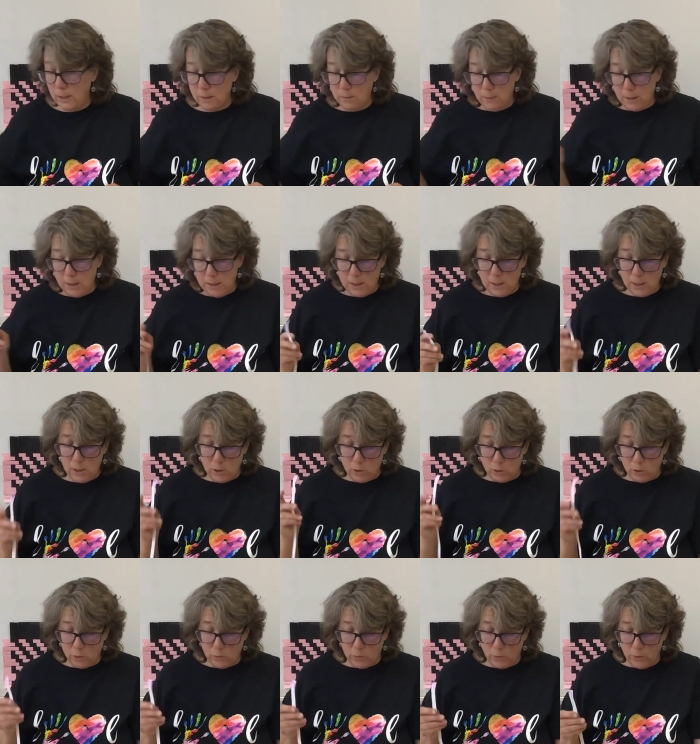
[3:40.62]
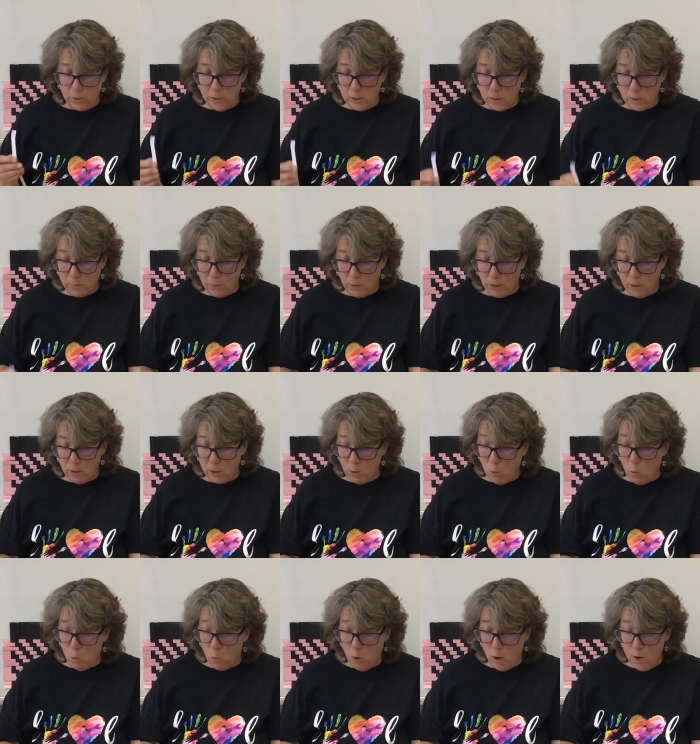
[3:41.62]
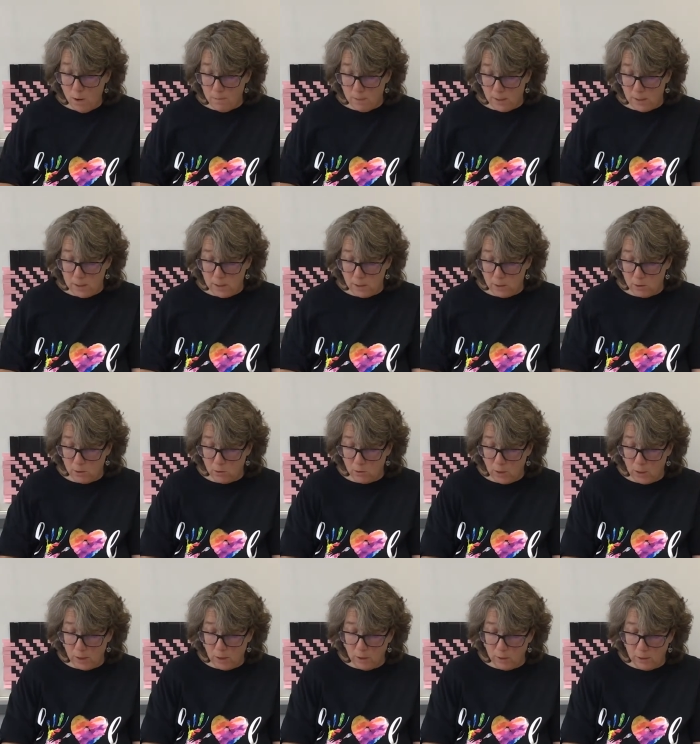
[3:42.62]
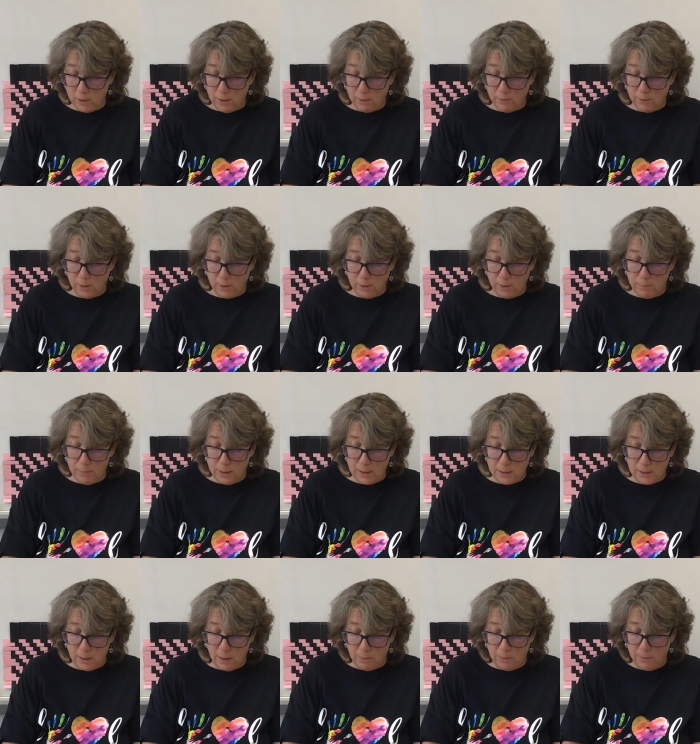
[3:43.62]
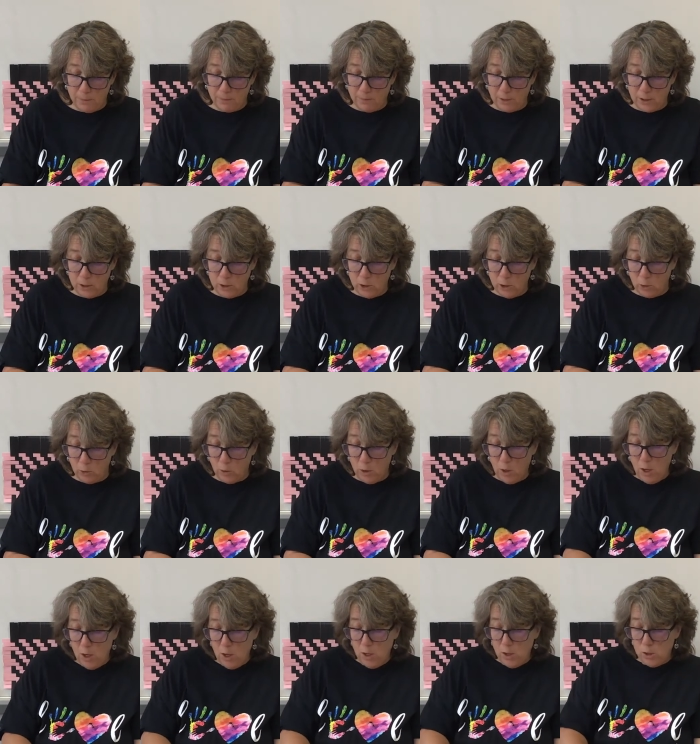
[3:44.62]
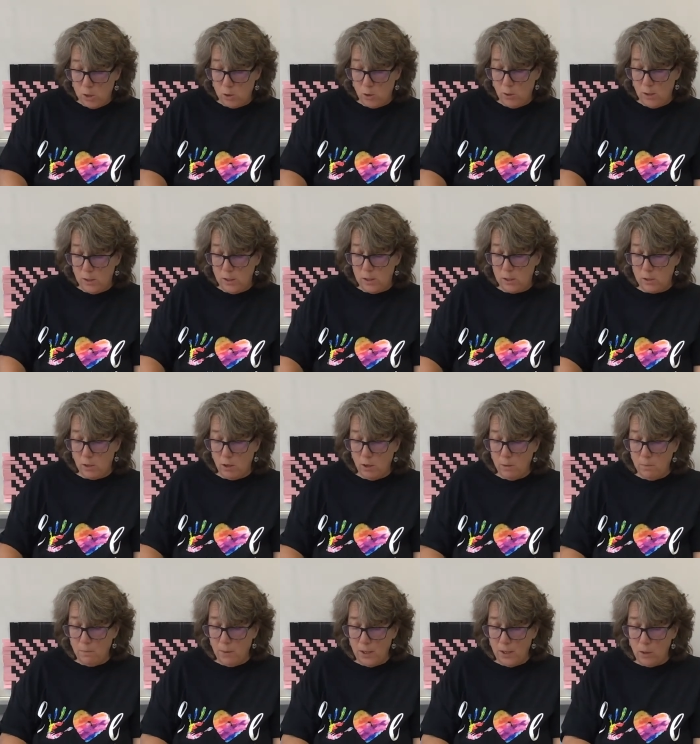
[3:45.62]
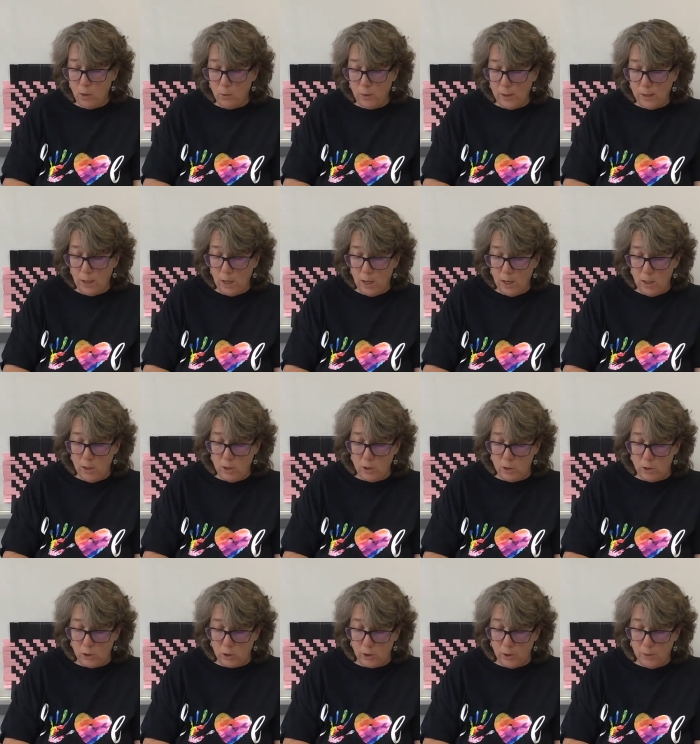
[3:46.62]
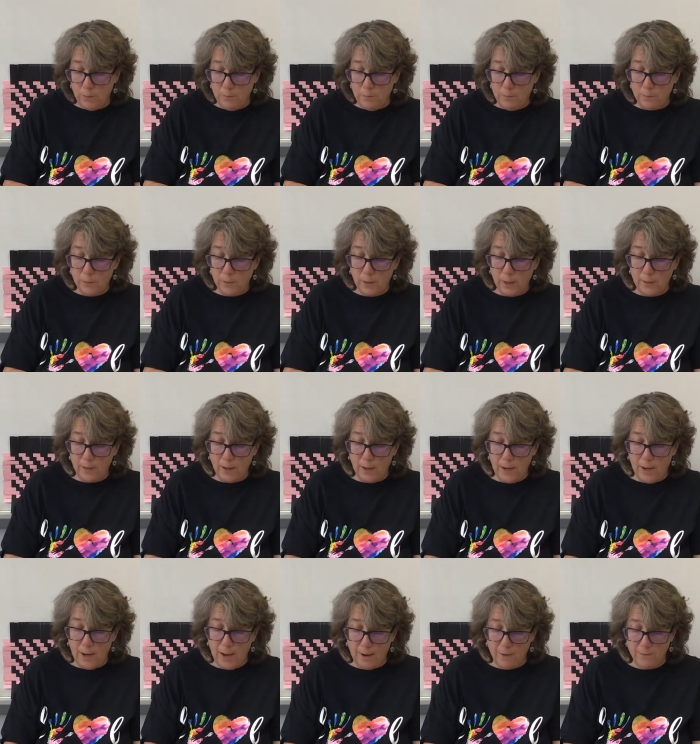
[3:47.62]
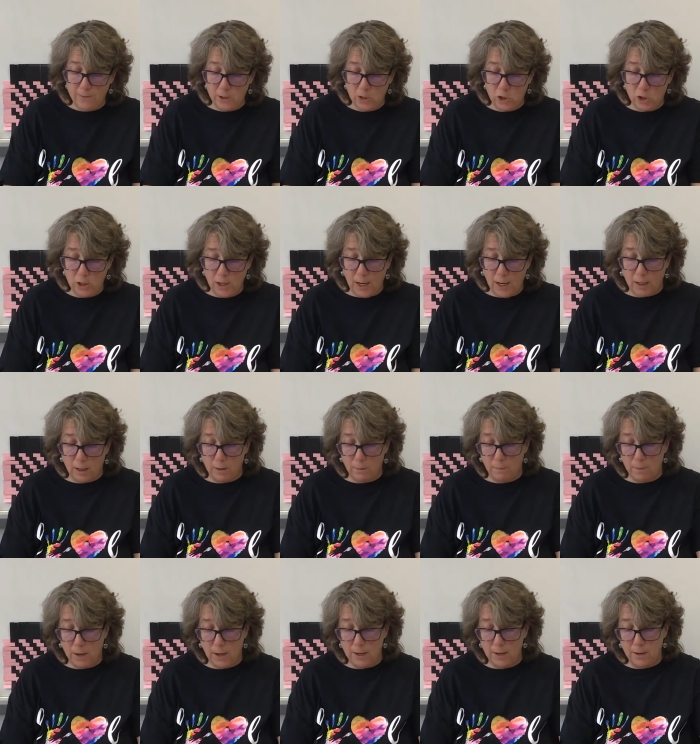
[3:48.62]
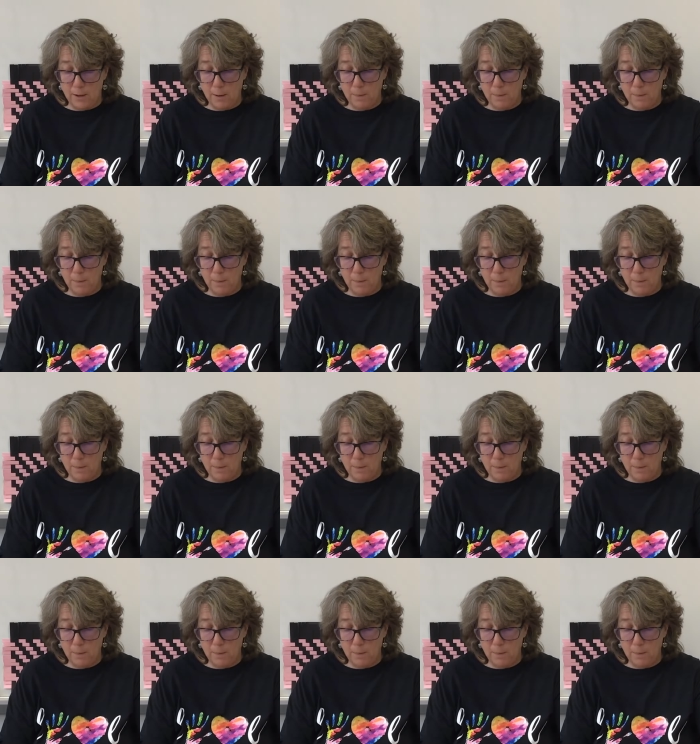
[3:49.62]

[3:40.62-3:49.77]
my scissors for this part. I don't want my scissors. I could definitely mess up if I do. So I start by going under, and I have to check my